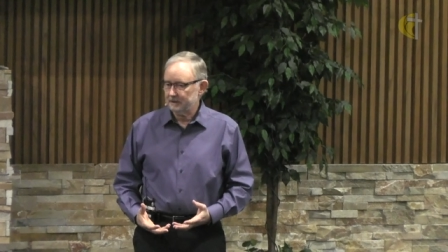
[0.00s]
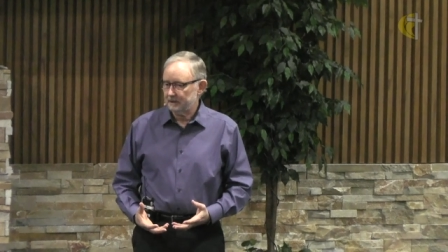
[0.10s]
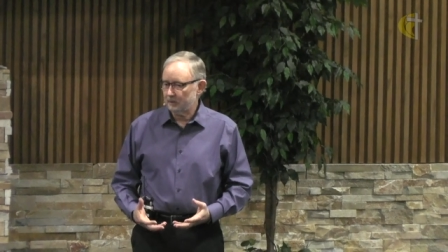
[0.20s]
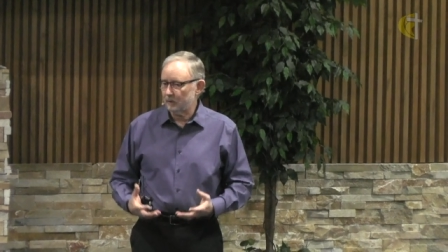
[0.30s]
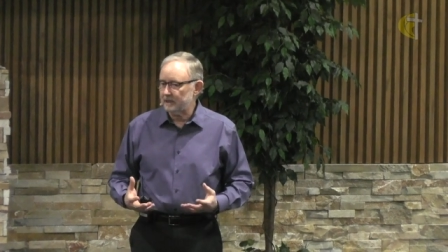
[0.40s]

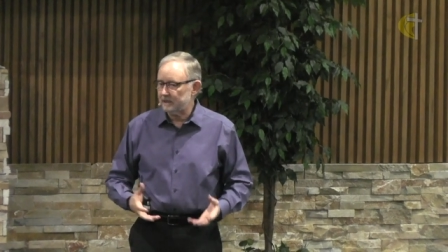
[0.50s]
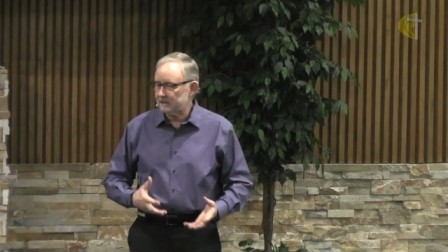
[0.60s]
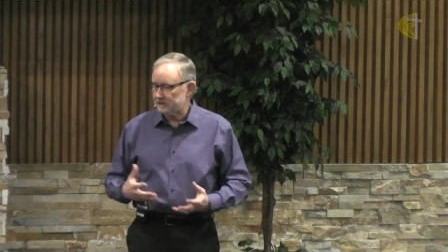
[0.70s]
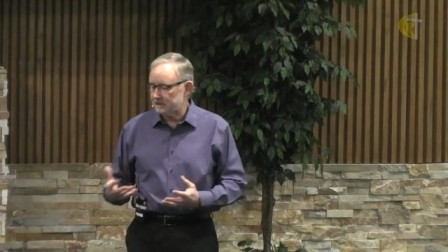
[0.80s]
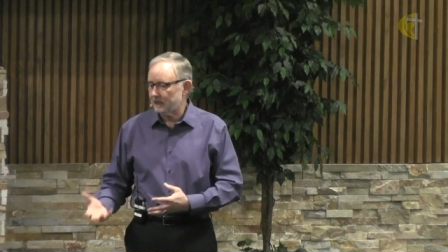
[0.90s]
and what
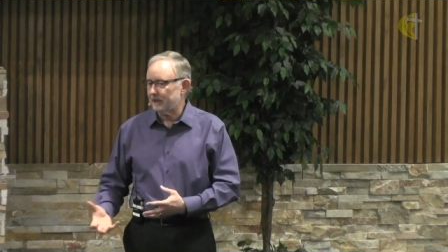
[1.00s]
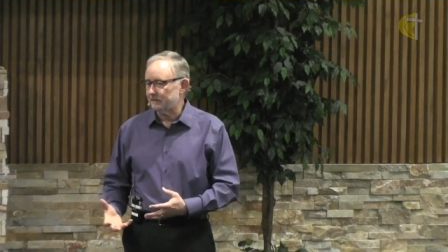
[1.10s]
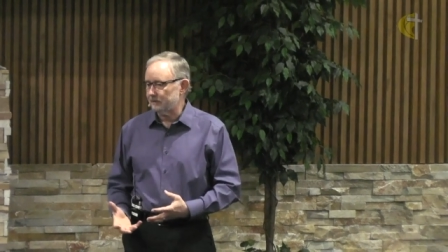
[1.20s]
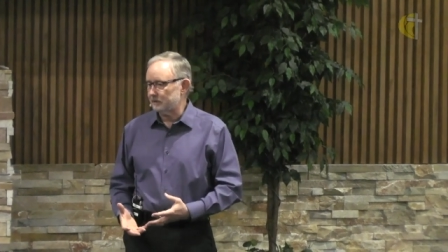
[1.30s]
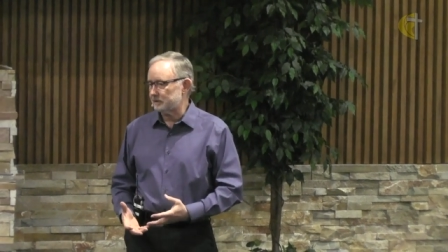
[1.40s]
his
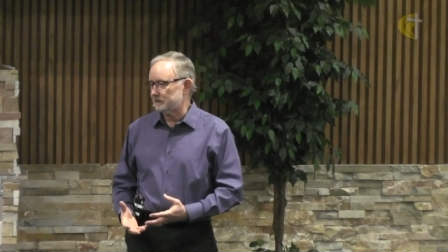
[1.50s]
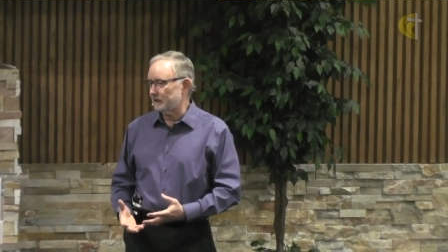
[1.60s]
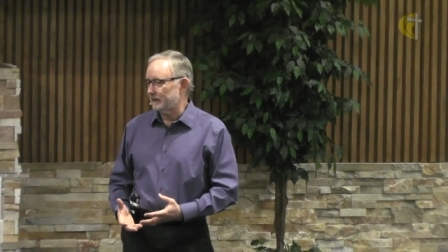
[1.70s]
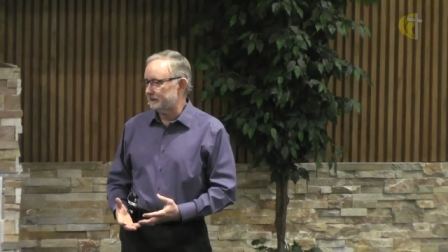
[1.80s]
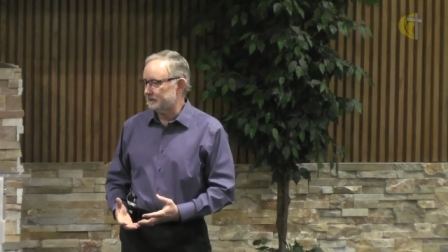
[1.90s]
life looks
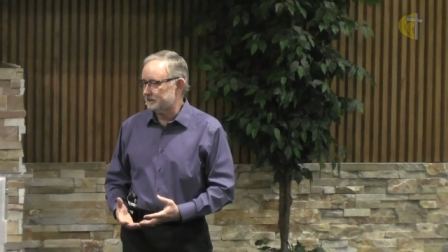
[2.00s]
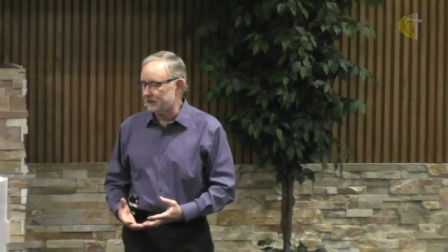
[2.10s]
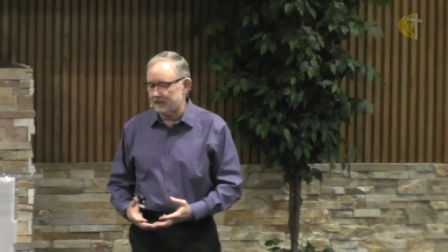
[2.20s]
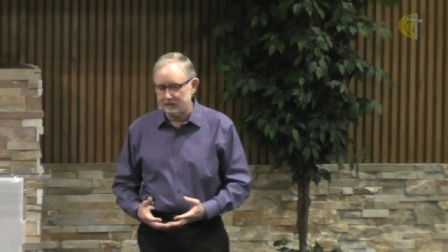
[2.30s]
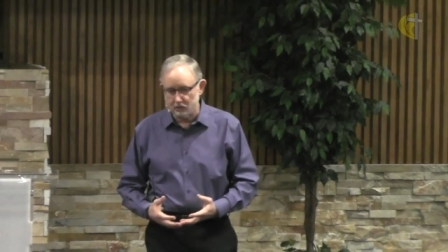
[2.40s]
like and
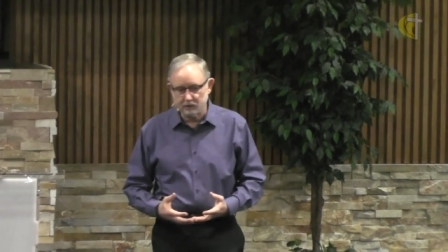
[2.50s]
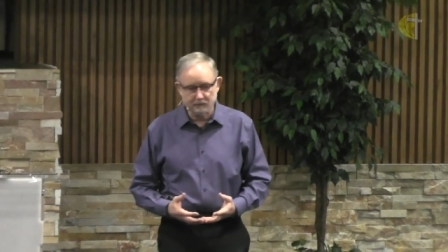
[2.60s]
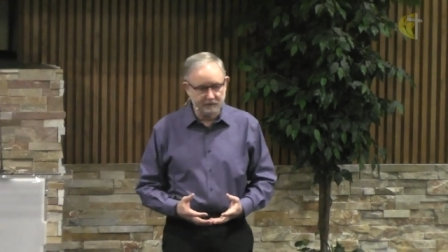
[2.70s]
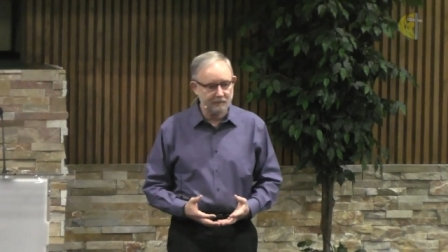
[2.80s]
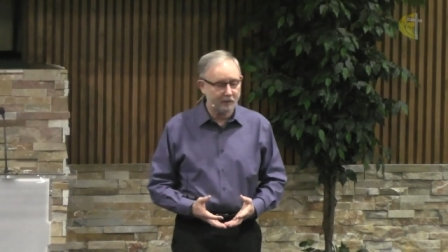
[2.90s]
saying, You
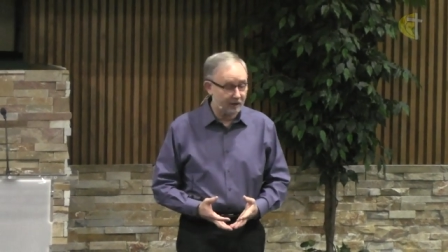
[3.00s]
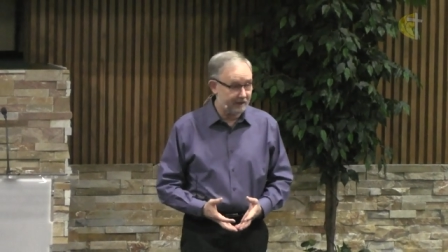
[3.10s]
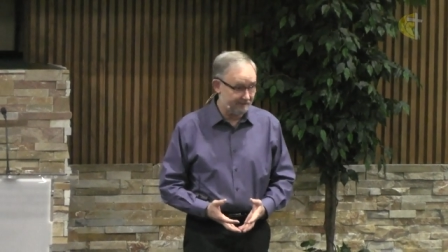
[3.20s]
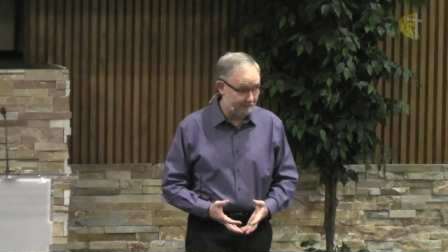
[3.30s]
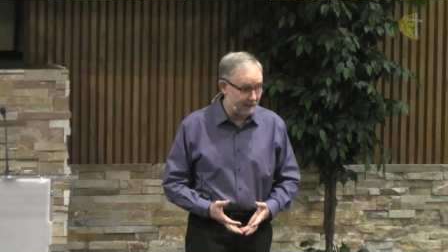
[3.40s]
could be
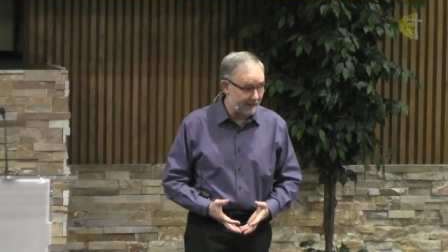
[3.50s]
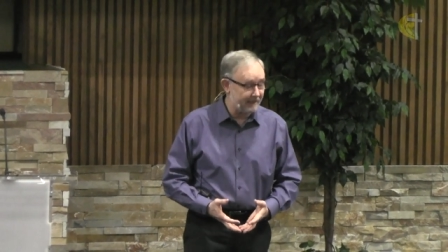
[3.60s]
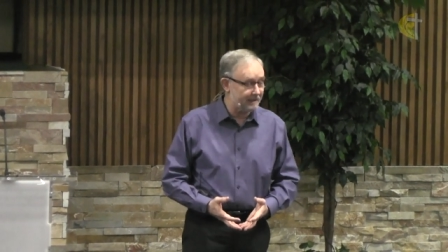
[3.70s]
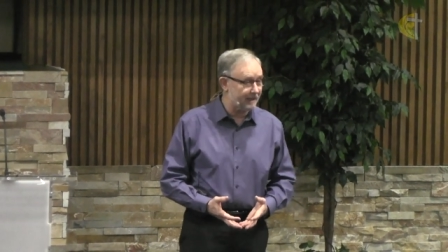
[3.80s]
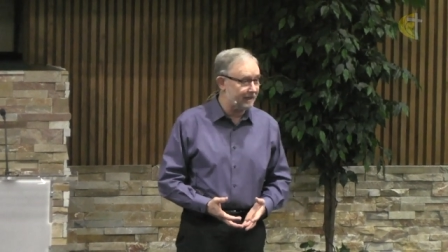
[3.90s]
part of
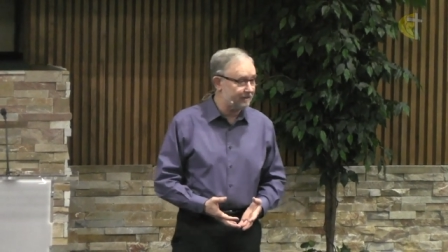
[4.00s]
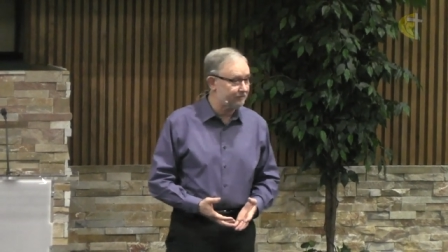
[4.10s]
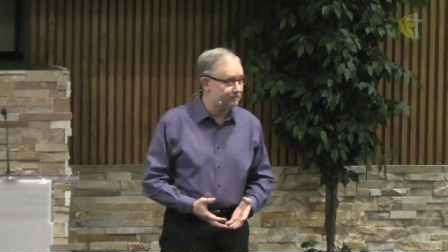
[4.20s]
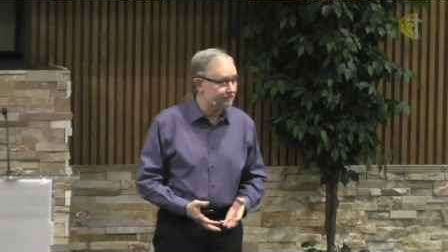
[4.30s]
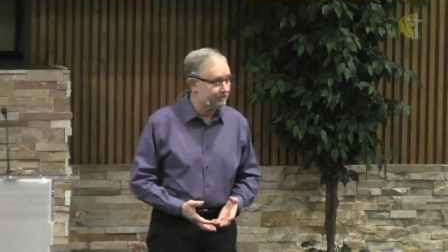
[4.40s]
my
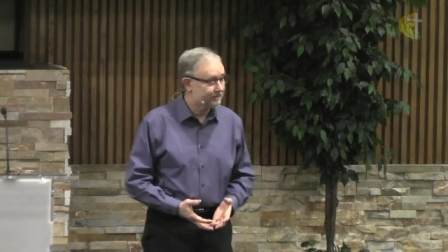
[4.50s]
life.